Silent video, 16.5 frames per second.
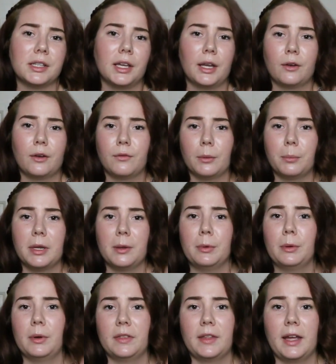like for
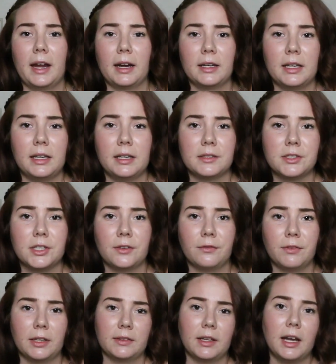people with acne and
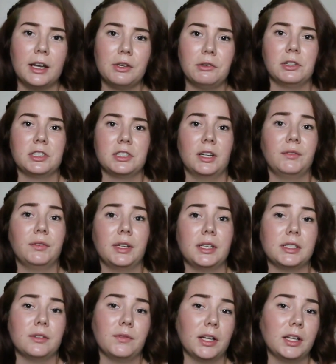stuff like that, you could definitely
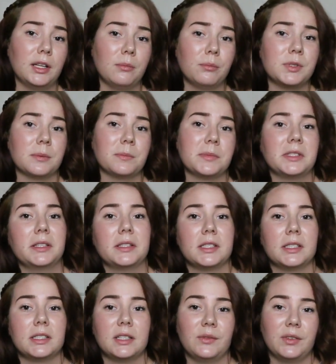develop some
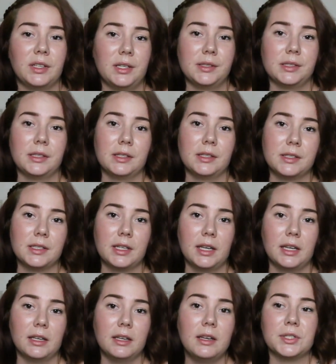sensitivities in the skin.